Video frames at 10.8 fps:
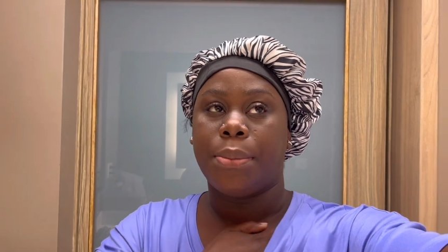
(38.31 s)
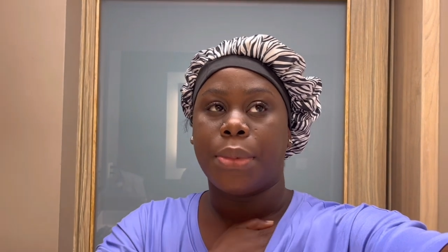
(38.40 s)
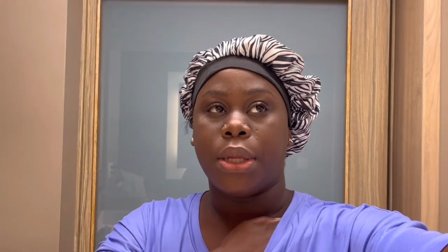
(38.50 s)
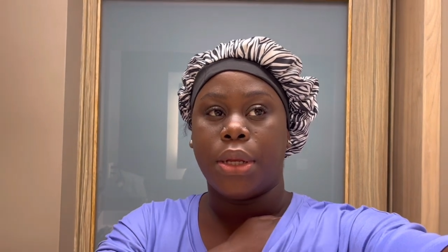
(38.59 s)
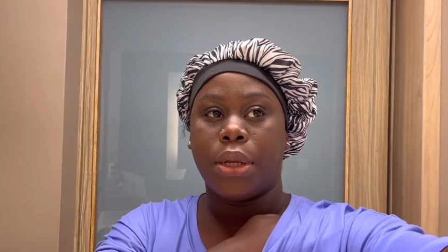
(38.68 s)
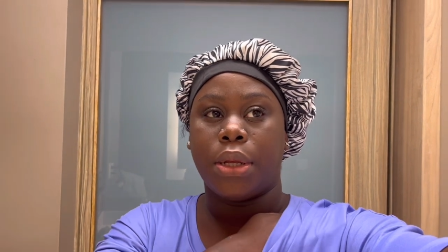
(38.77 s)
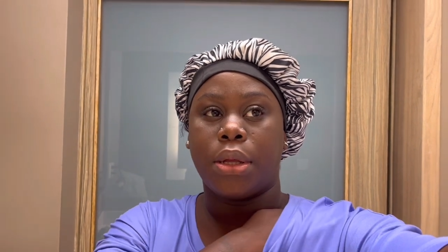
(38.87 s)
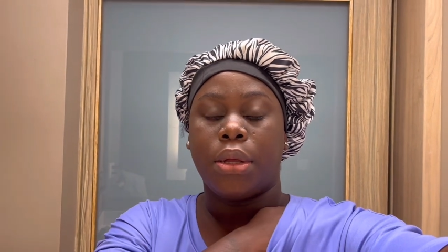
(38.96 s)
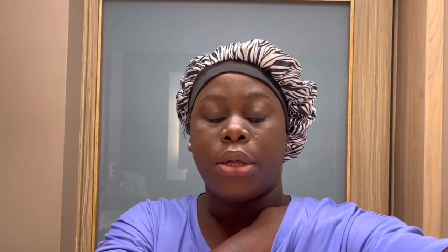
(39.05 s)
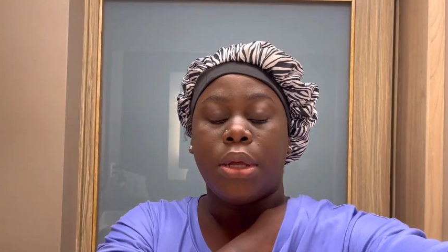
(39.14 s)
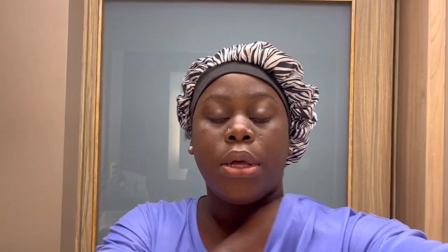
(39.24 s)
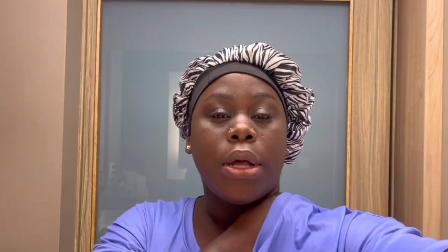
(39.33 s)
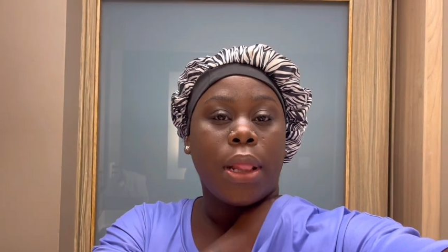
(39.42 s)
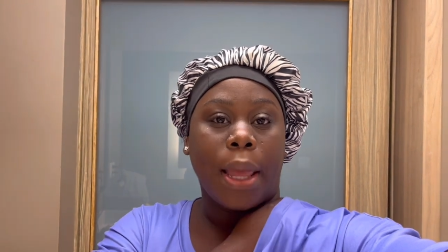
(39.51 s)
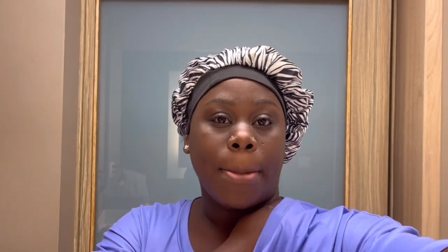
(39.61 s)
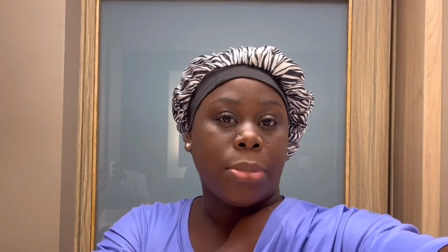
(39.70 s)
I'm getting
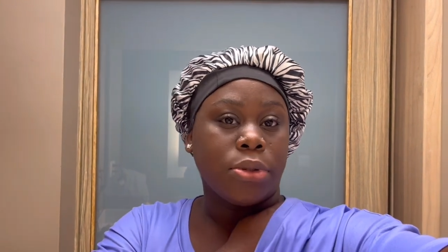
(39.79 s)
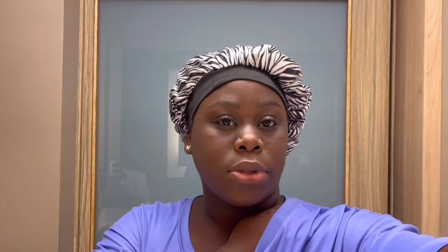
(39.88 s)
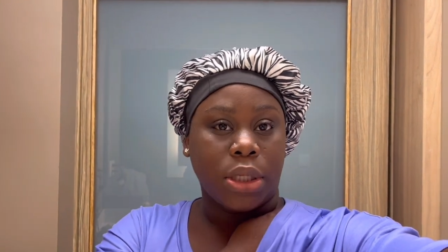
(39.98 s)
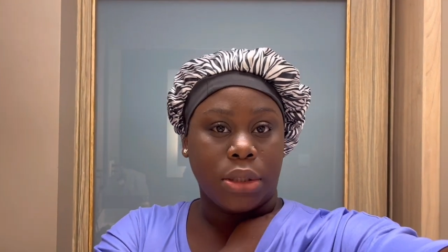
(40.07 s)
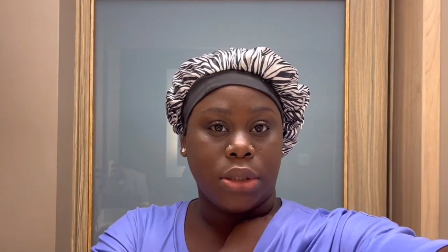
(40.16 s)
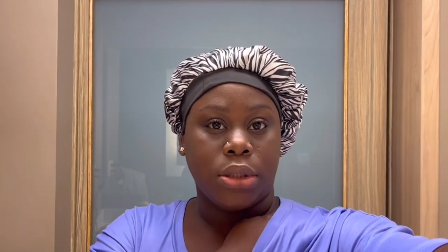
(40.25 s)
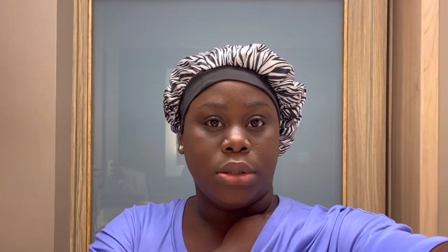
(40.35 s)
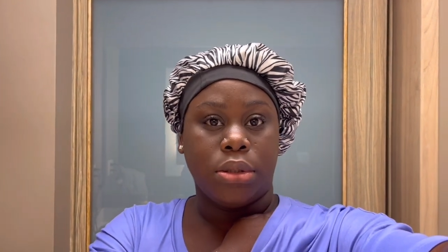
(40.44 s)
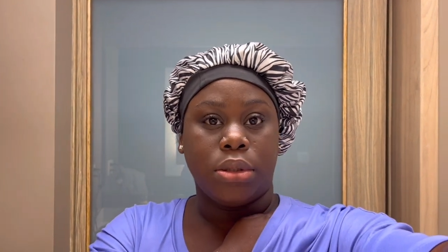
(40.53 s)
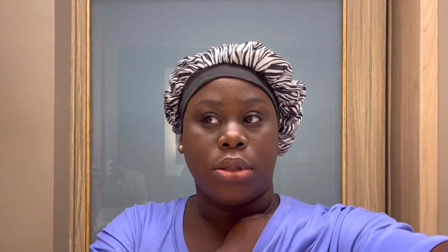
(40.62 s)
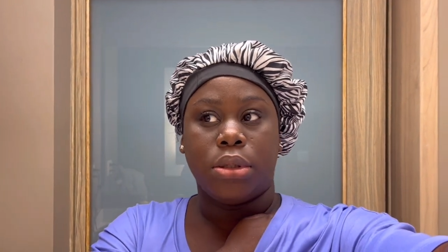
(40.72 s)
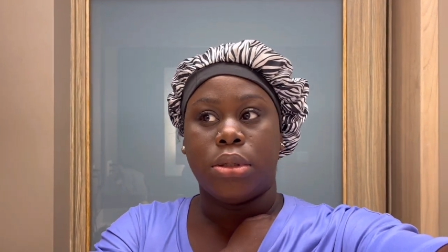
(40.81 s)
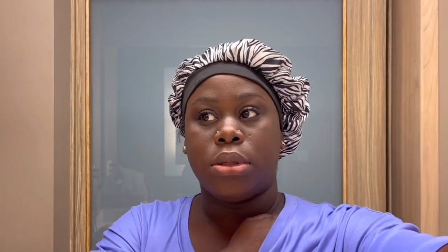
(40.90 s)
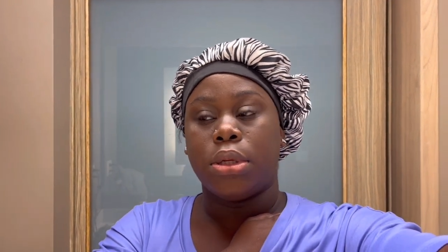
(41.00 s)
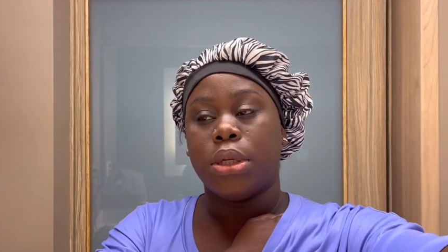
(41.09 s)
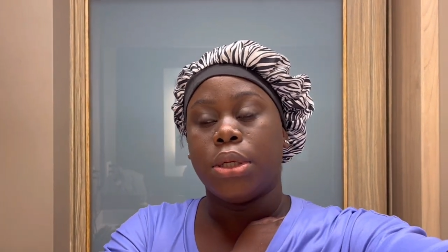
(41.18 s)
liposuction
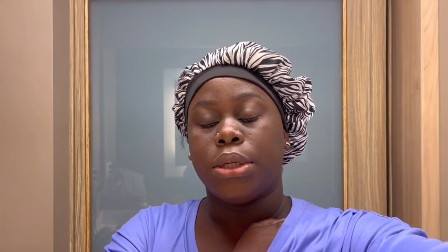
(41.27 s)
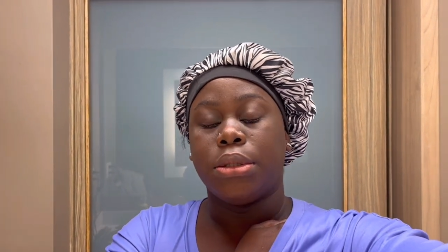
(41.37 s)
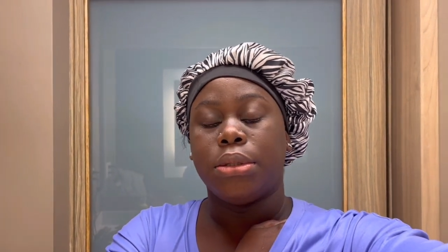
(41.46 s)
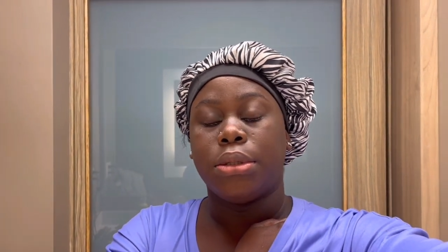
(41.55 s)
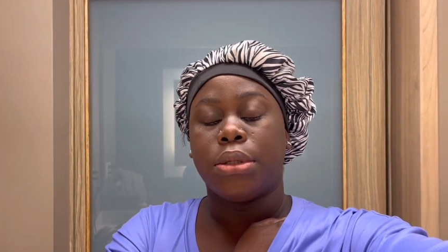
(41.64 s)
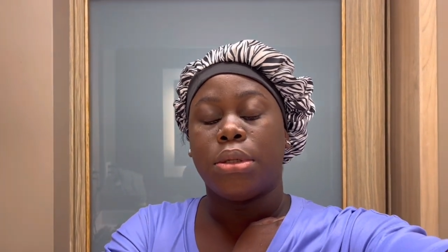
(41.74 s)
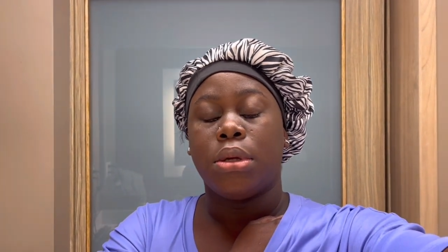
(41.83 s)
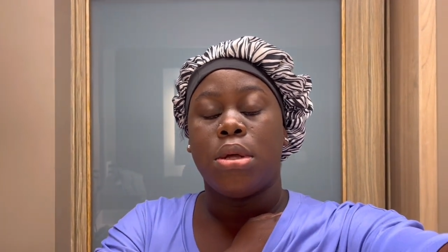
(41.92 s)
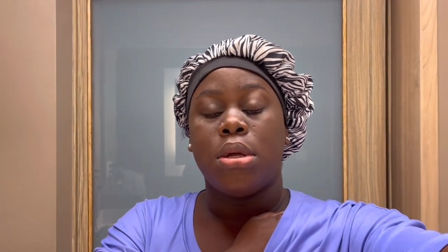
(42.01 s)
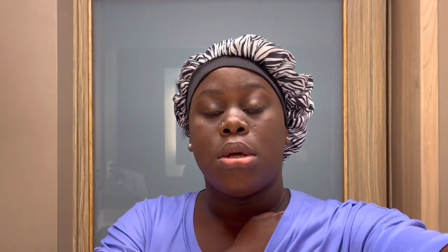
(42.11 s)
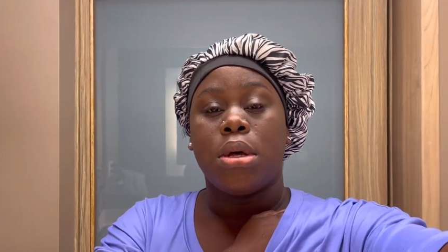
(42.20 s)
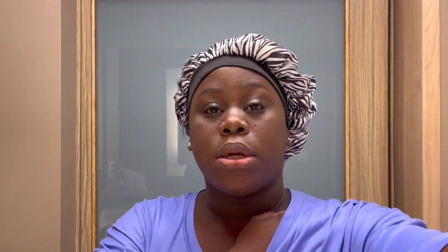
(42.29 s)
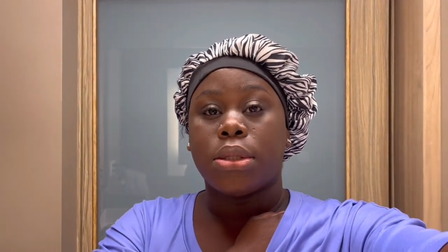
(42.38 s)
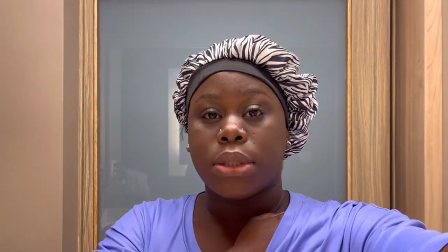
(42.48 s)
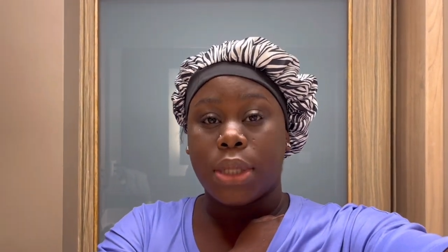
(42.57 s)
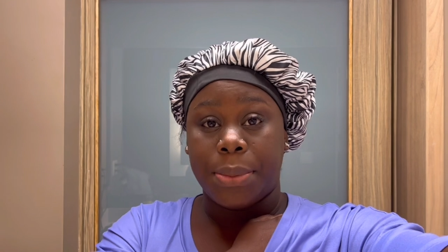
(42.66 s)
and
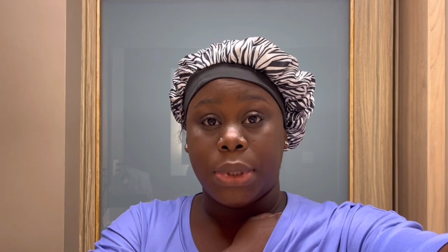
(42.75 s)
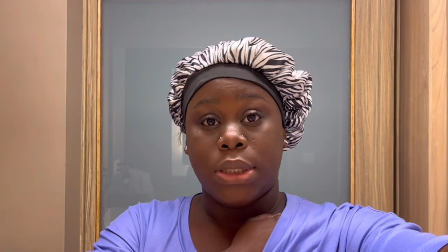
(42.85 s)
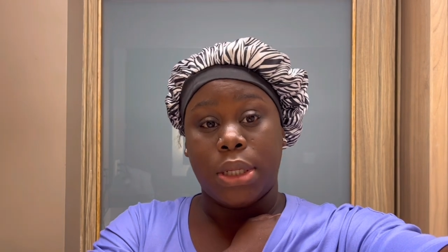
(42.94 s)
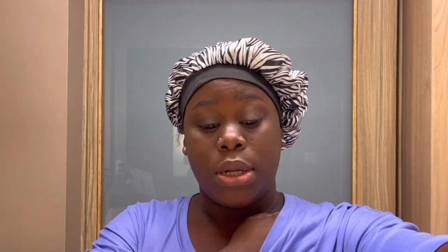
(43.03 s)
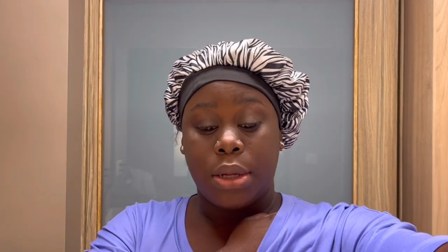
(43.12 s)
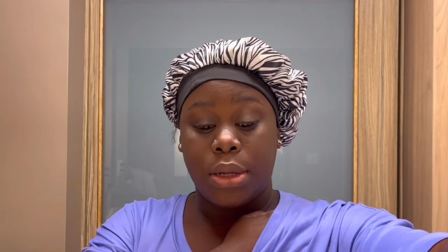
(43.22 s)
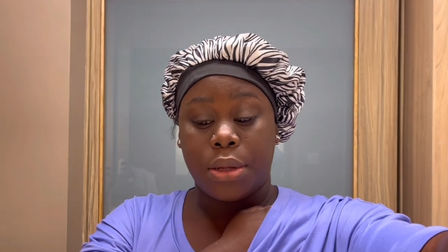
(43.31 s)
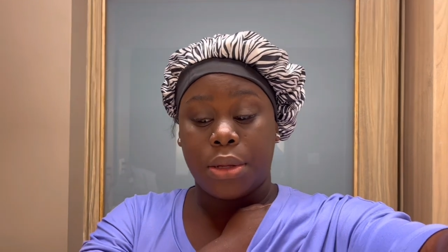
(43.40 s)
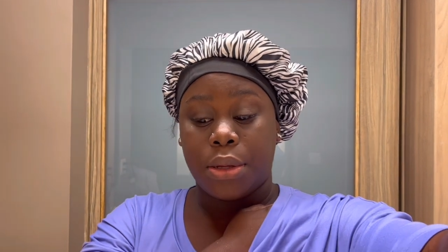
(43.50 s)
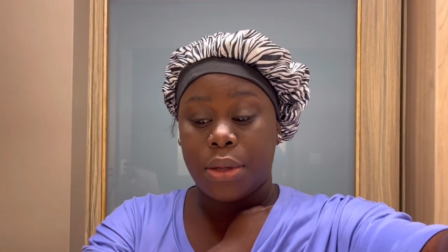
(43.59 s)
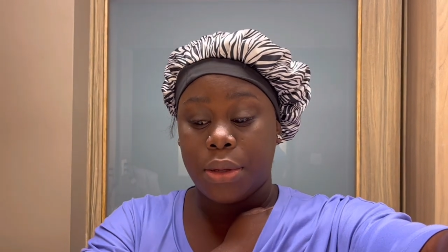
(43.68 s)
a tummy tuck.